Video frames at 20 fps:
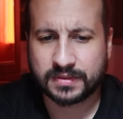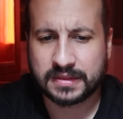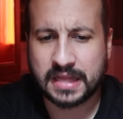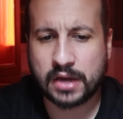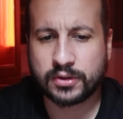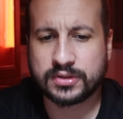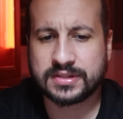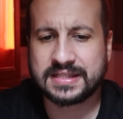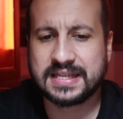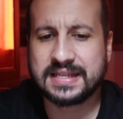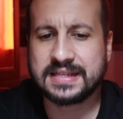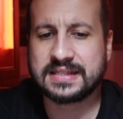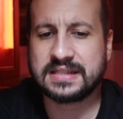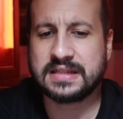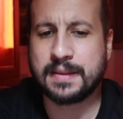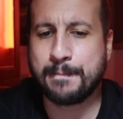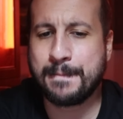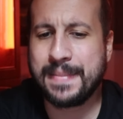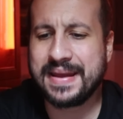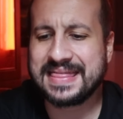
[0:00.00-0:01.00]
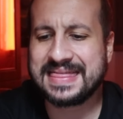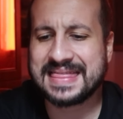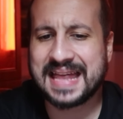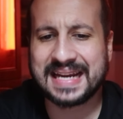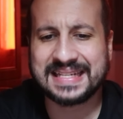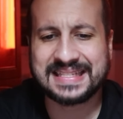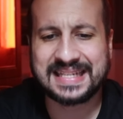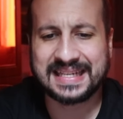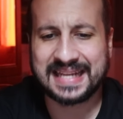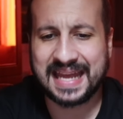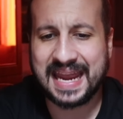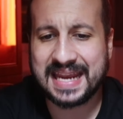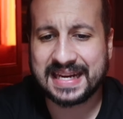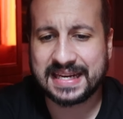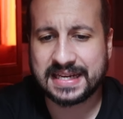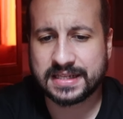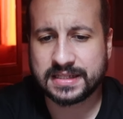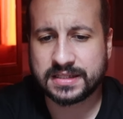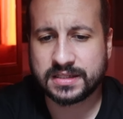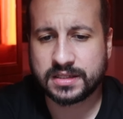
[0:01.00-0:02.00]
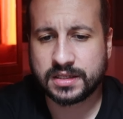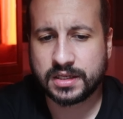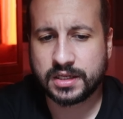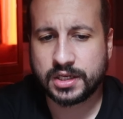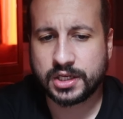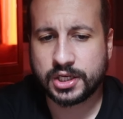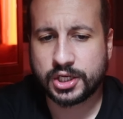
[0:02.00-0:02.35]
Now, since the mid 1980s,